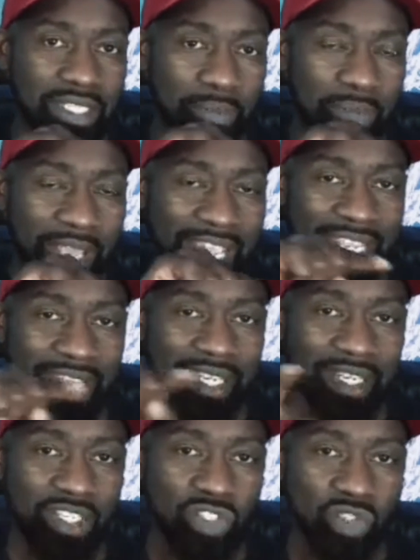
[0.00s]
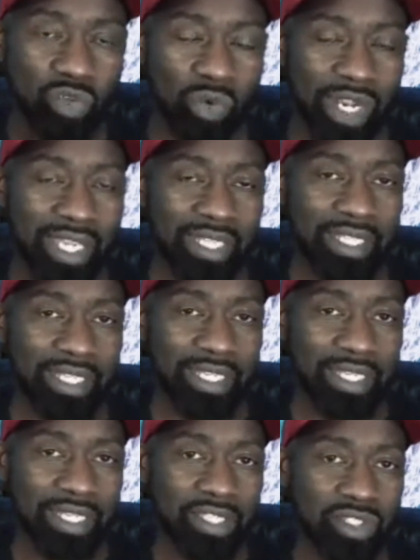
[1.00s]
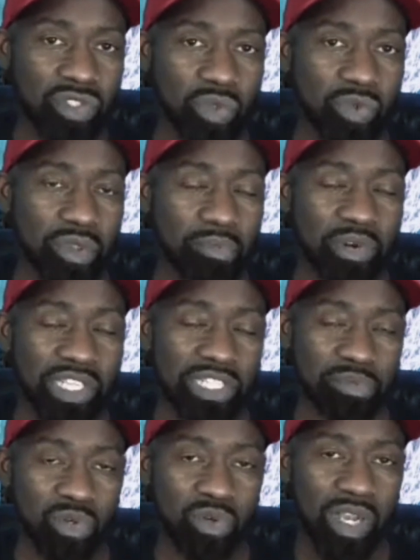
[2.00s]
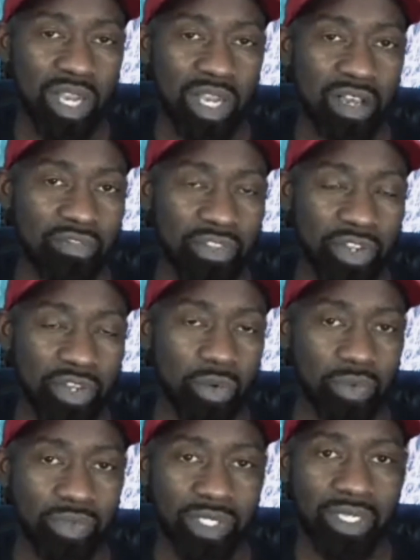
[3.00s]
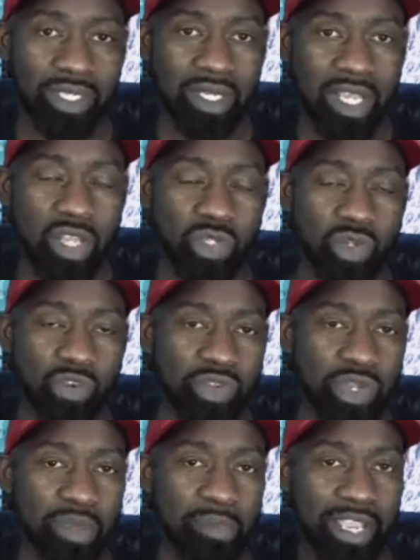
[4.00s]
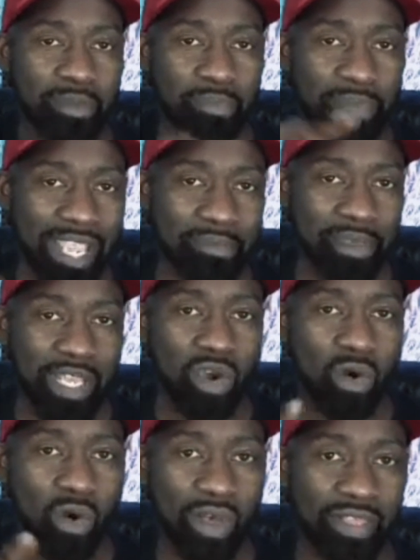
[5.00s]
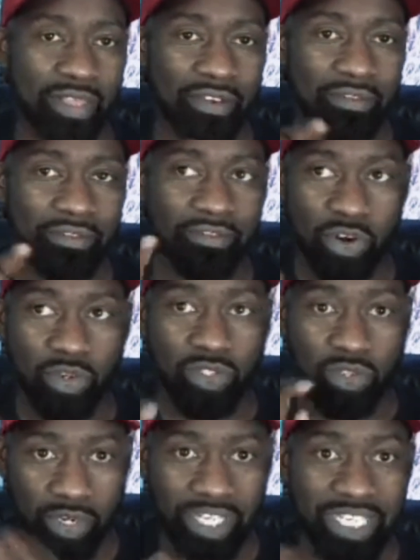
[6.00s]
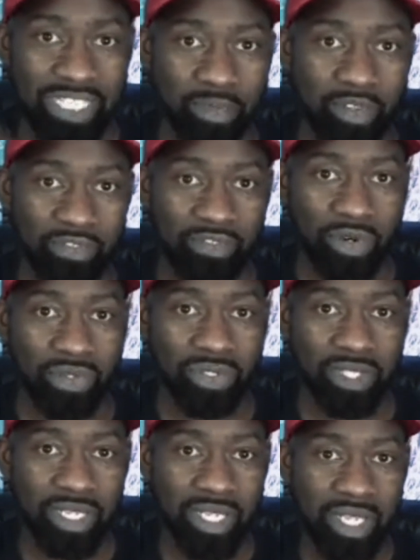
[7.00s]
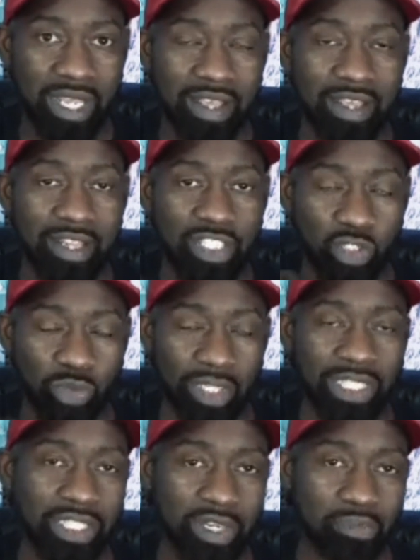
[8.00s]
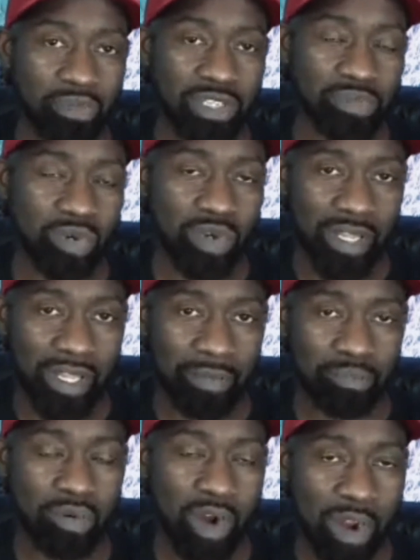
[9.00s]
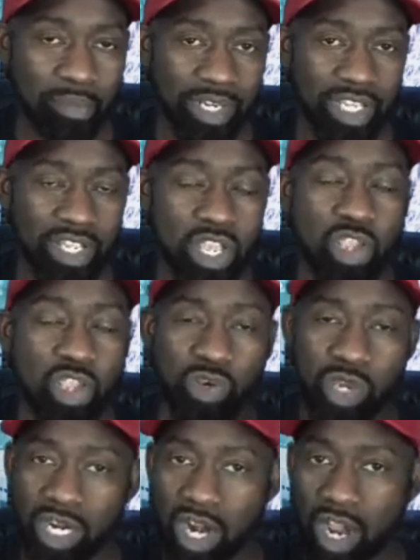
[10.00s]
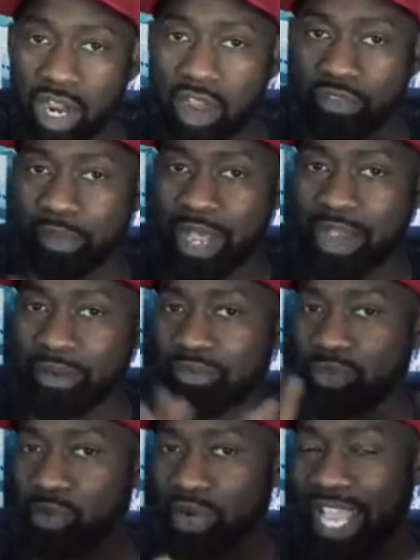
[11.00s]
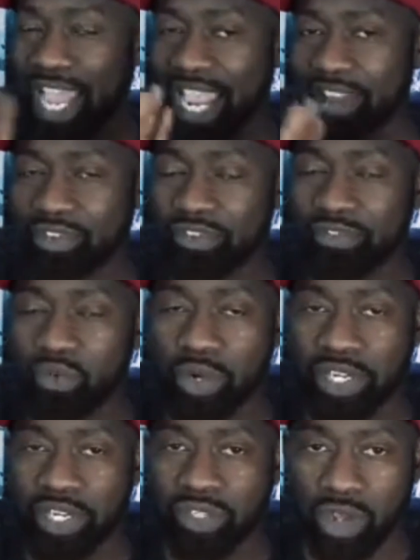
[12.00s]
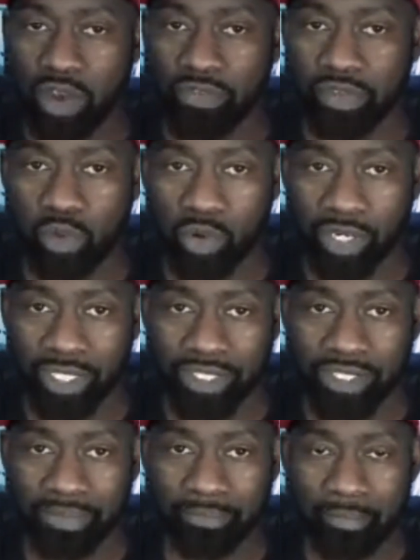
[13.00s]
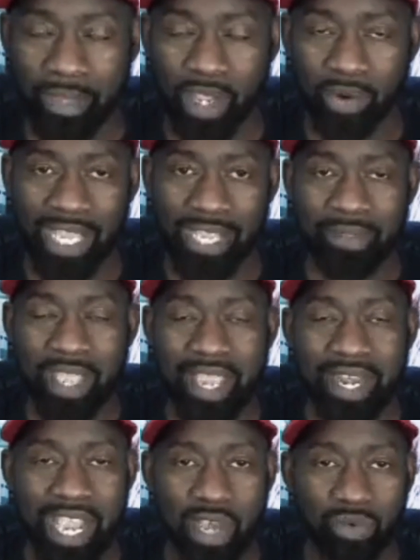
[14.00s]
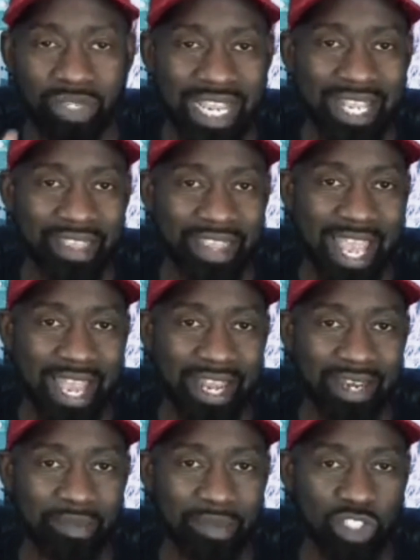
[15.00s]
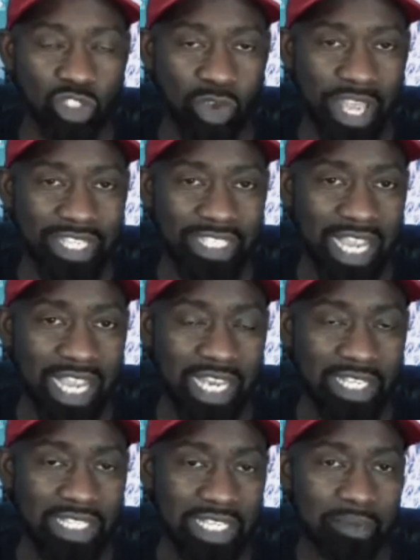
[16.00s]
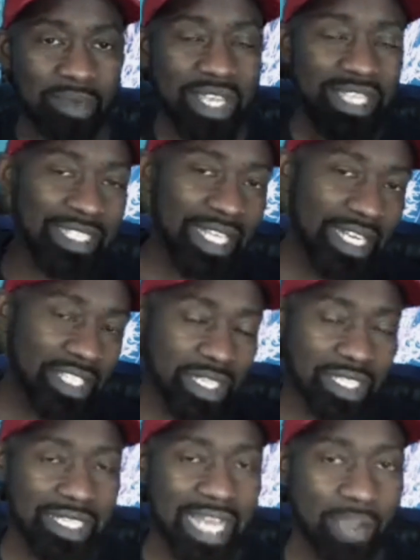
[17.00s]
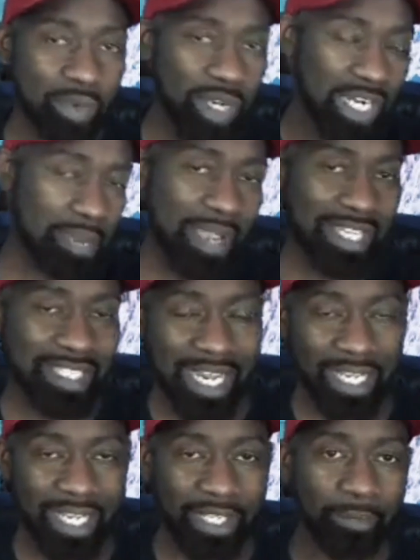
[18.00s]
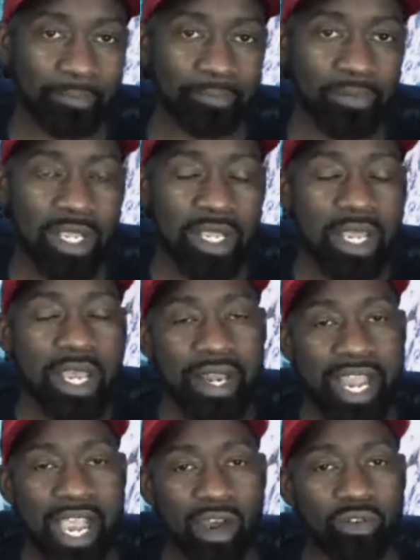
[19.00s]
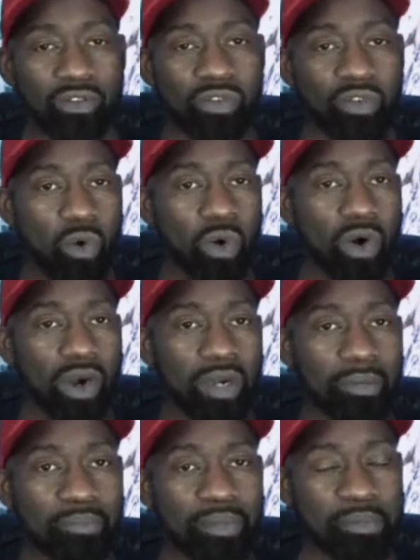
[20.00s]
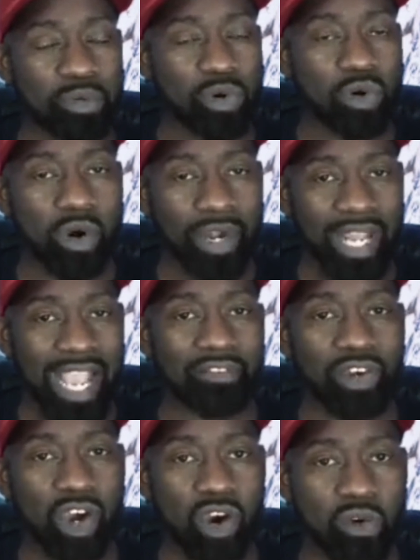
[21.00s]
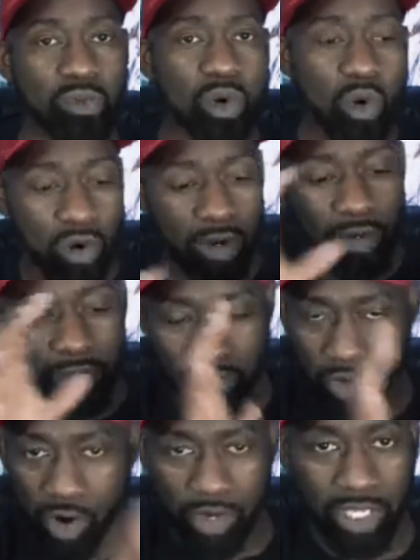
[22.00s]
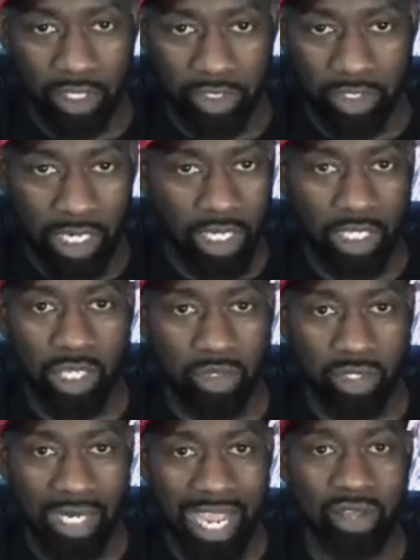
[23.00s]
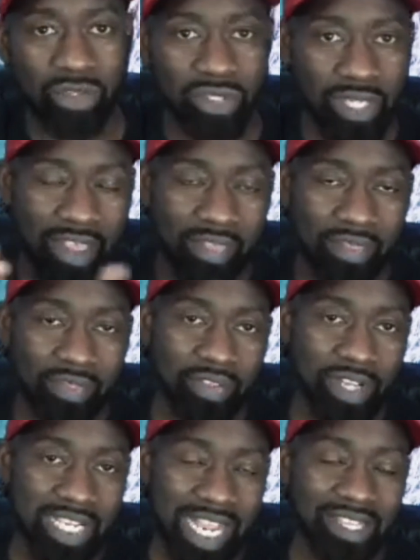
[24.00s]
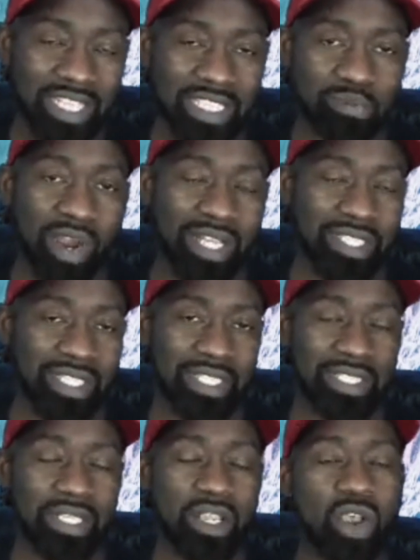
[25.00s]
to pay directly to the principal of the note. So if you can make a payment on the 1st, on December the 1st, strictly to the principal of the property, you're going to knock off about 3.5 to 4 years off the mortgage. Okay, now take that strategy, that concept, set it to the side. We're going to come back to that later. Now, for people who already have a home or you're going to close on a house, take this process